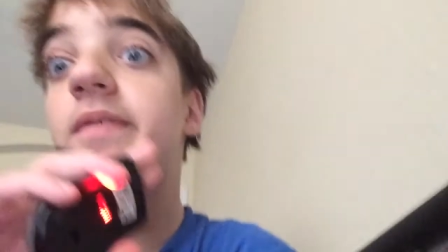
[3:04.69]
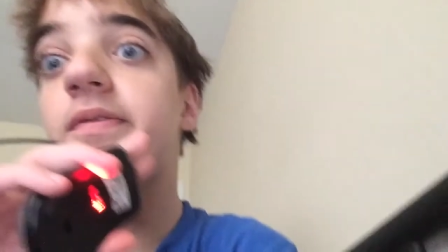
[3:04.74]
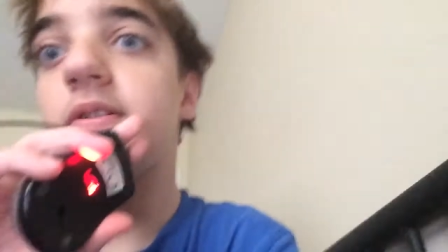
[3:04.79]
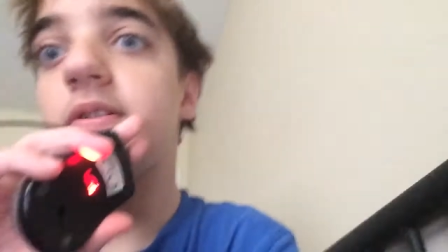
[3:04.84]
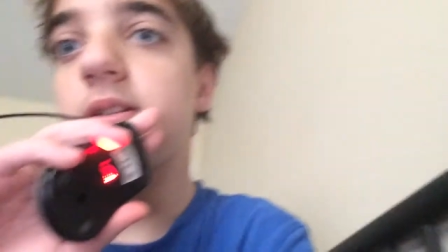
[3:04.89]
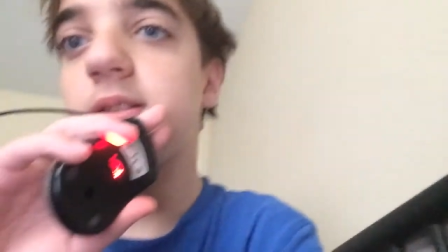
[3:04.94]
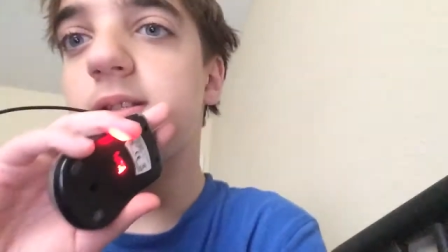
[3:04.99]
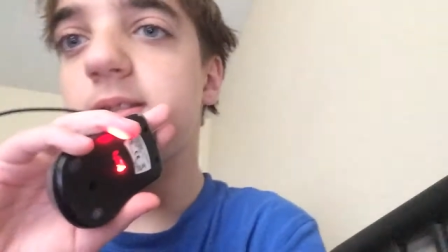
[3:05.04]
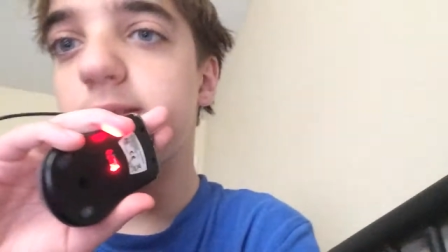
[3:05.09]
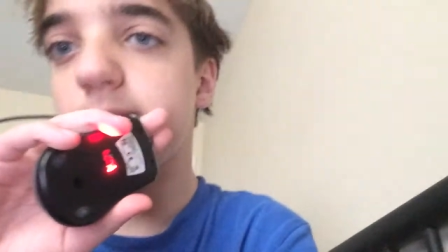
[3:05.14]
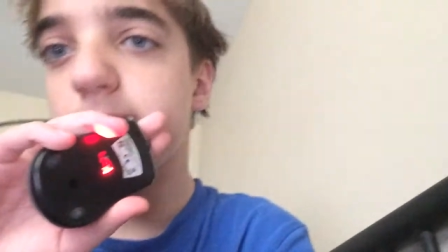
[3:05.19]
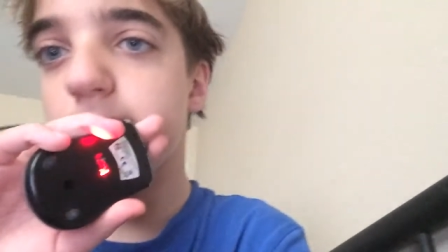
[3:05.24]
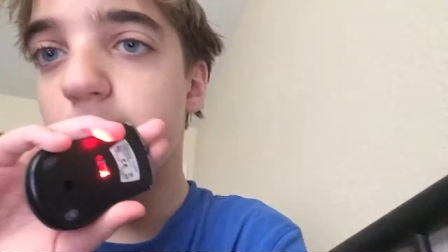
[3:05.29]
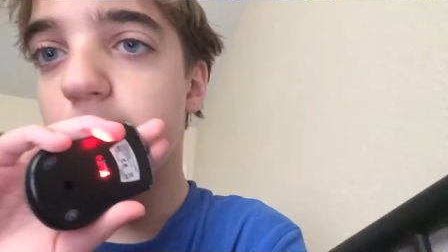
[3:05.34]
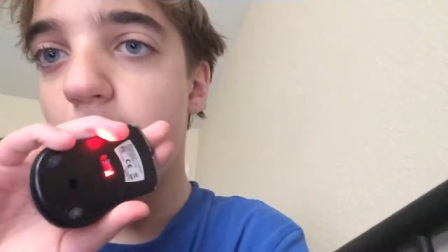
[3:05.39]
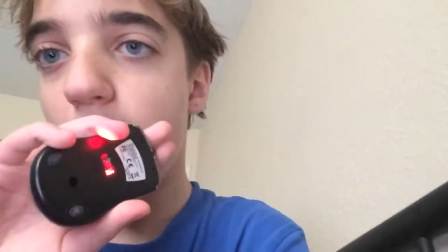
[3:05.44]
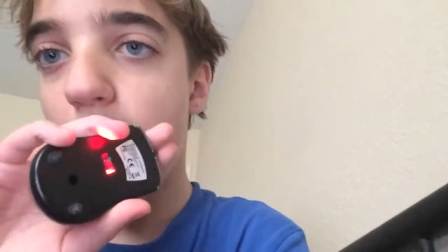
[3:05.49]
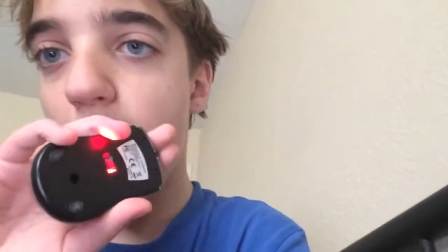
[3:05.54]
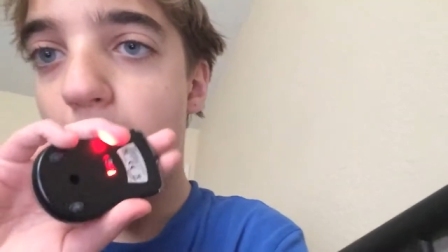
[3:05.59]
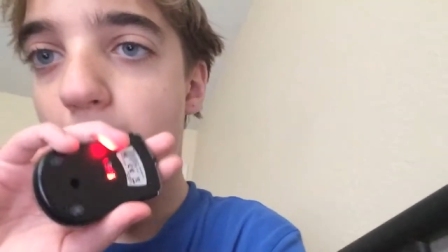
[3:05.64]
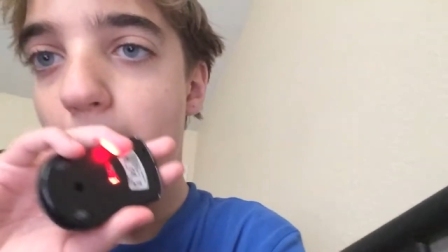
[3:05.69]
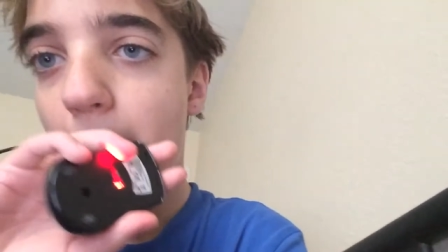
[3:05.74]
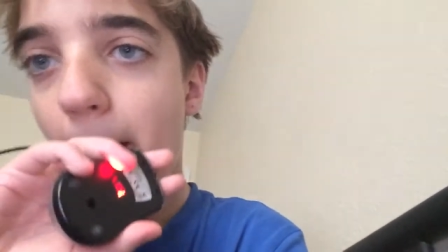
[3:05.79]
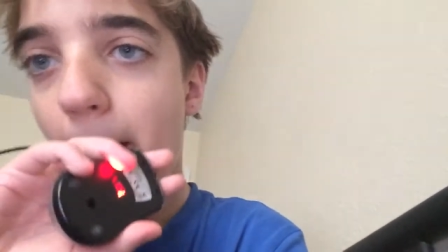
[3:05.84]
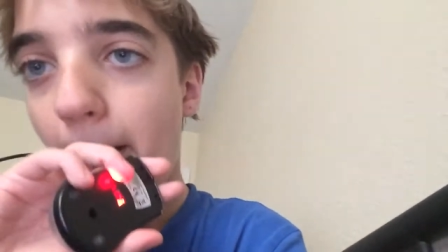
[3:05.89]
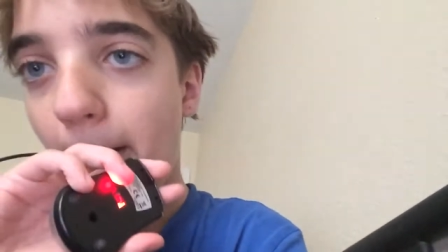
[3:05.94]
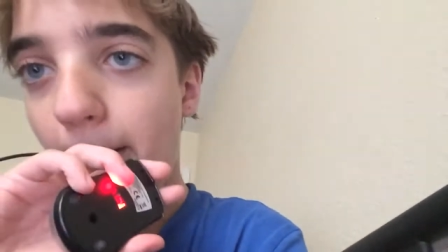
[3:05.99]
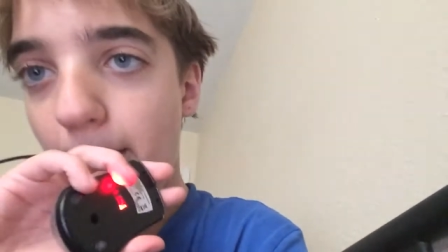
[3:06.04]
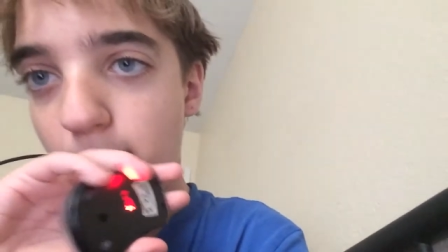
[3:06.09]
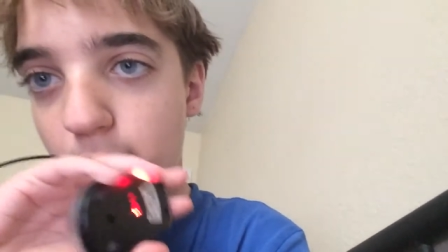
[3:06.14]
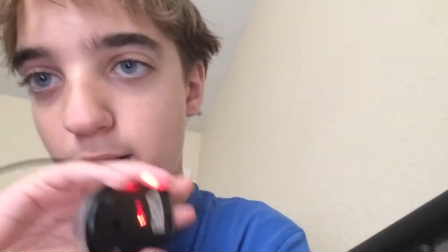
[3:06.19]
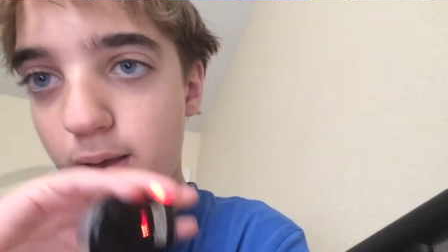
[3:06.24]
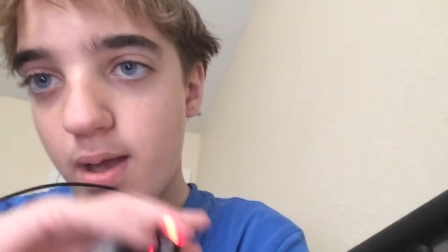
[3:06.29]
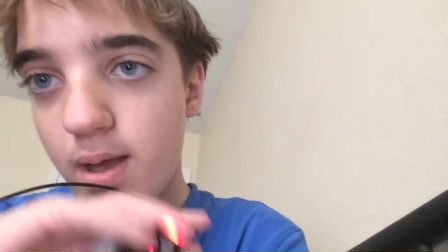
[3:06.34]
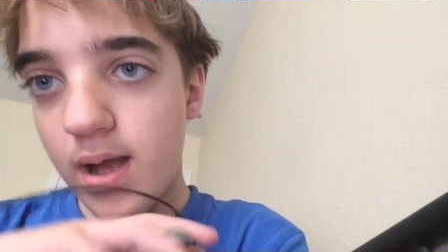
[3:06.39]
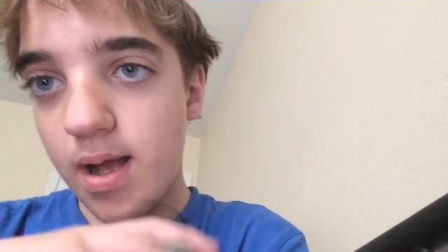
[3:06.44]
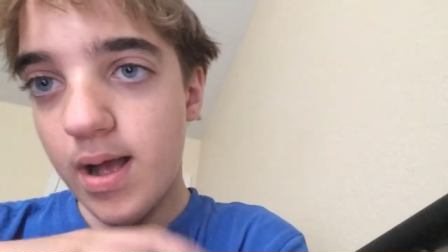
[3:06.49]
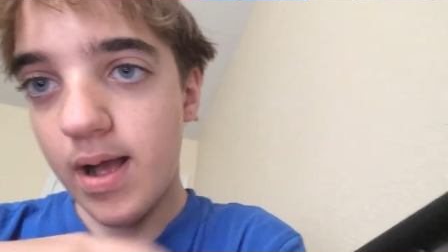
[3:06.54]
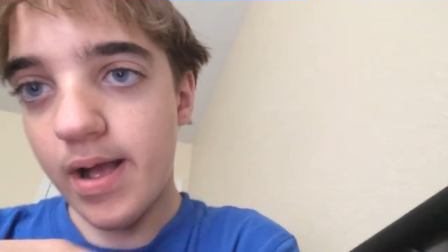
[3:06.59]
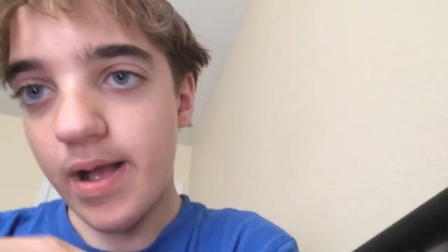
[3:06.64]
friends.
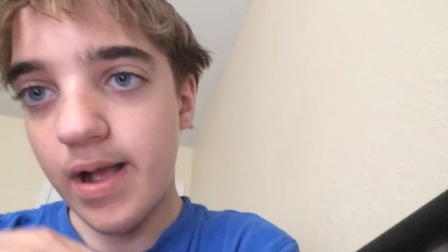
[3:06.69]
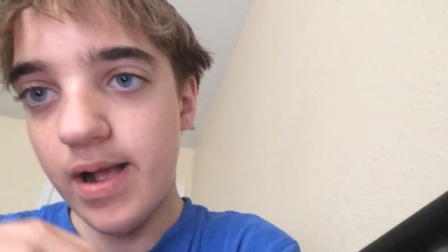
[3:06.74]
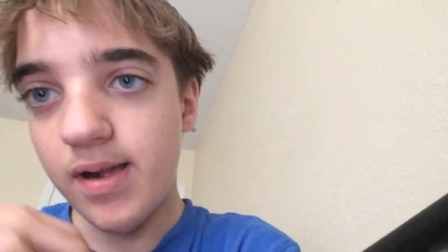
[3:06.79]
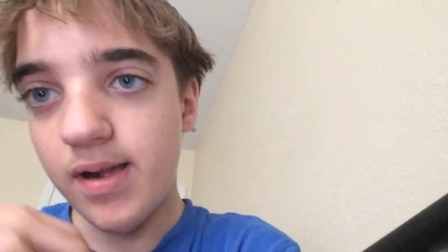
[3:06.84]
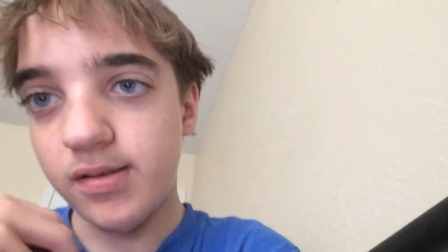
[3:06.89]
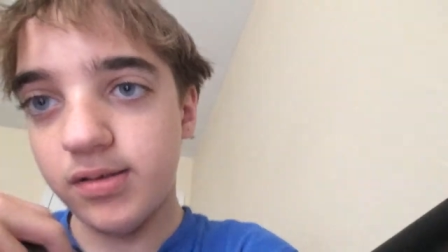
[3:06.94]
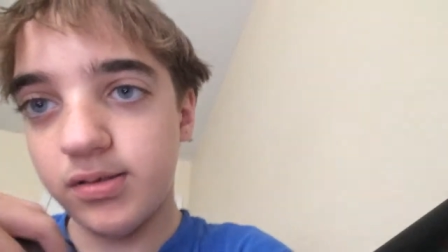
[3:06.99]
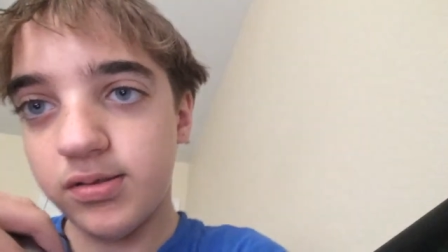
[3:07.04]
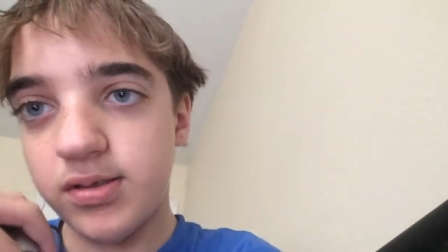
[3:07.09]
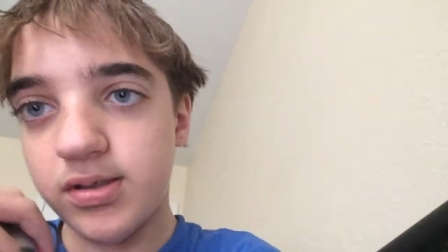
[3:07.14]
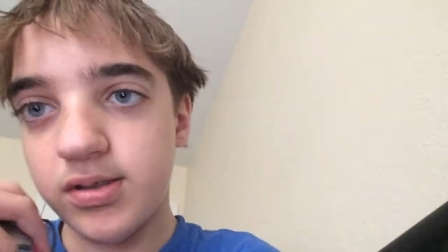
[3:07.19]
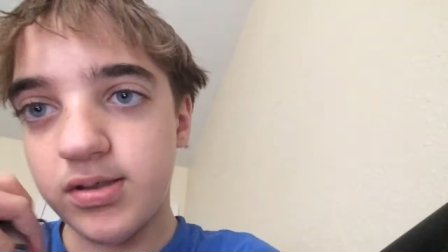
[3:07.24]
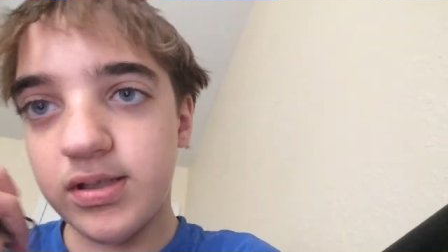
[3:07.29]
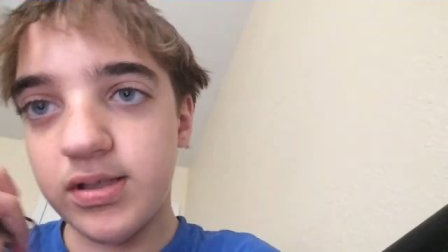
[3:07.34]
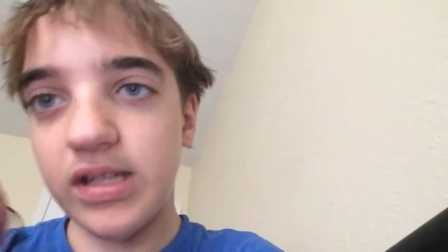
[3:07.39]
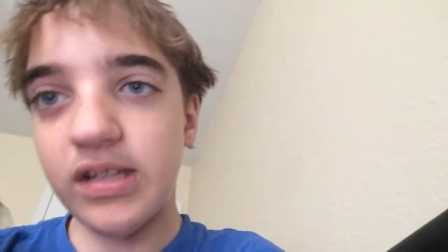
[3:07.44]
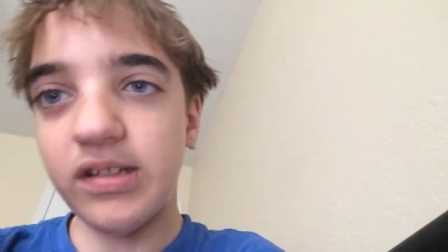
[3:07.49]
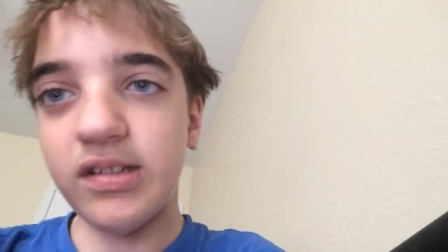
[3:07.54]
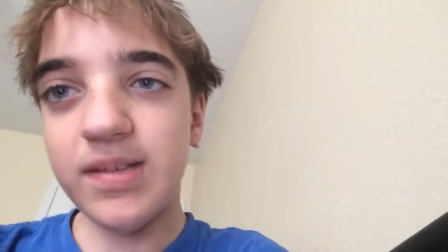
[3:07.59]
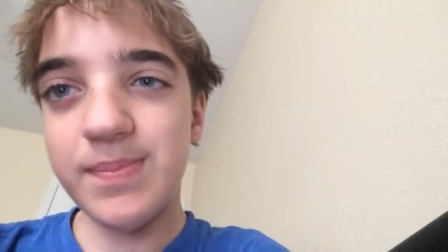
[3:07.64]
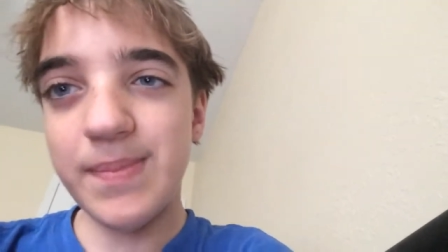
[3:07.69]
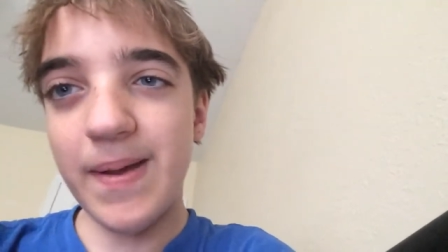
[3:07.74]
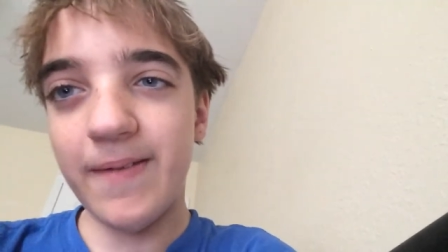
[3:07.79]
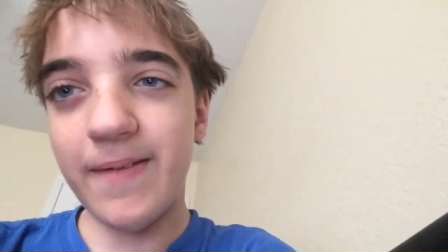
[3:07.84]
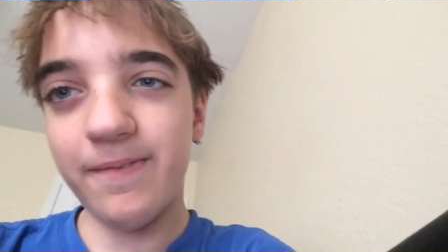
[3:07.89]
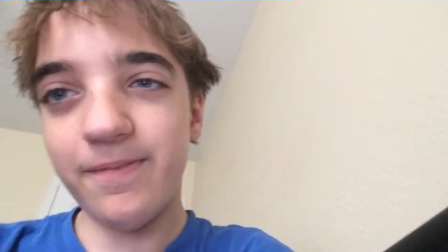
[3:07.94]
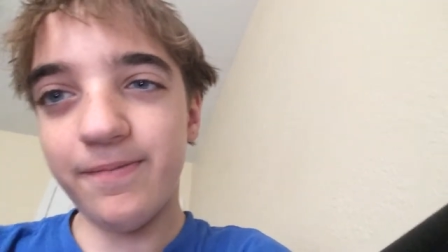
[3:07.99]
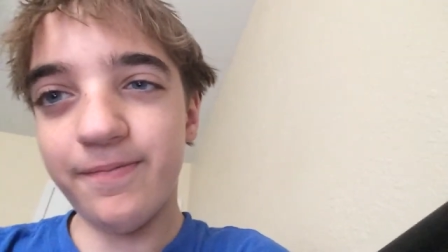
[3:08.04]
I'll tell you my